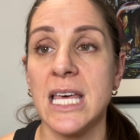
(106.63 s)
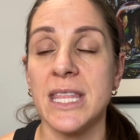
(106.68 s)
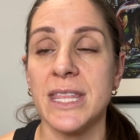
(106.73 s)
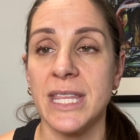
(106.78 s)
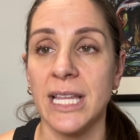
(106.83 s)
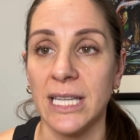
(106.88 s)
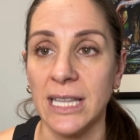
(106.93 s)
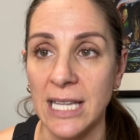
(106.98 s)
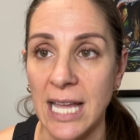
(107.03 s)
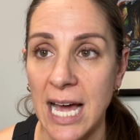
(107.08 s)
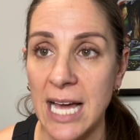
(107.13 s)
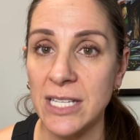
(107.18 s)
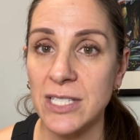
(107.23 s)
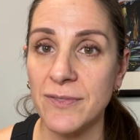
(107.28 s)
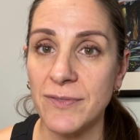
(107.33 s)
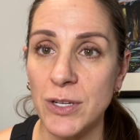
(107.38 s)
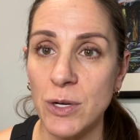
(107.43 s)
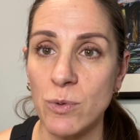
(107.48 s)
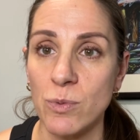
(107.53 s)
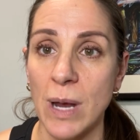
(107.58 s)
The last
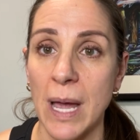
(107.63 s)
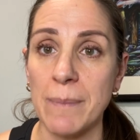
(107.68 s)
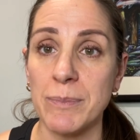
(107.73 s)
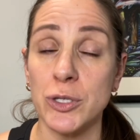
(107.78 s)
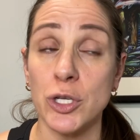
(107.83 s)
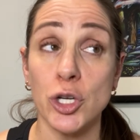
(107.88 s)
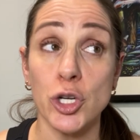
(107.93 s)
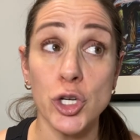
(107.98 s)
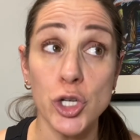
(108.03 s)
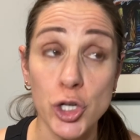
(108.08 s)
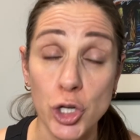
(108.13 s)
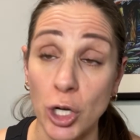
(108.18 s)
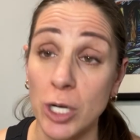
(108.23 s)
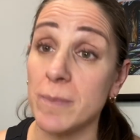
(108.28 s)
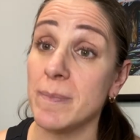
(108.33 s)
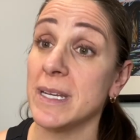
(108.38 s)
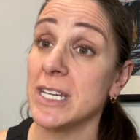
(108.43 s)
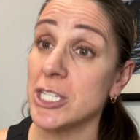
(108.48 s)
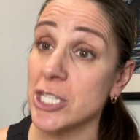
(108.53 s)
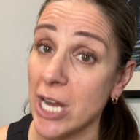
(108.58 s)
few reps should
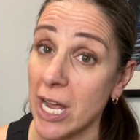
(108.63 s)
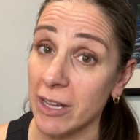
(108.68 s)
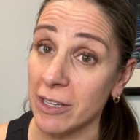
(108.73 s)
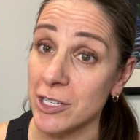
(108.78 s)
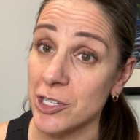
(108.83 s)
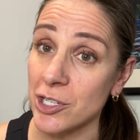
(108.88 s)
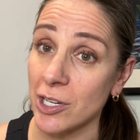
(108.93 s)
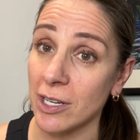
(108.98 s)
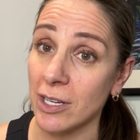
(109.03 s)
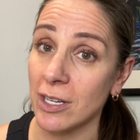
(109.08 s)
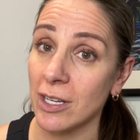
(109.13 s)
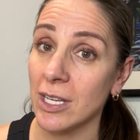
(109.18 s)
be challenging,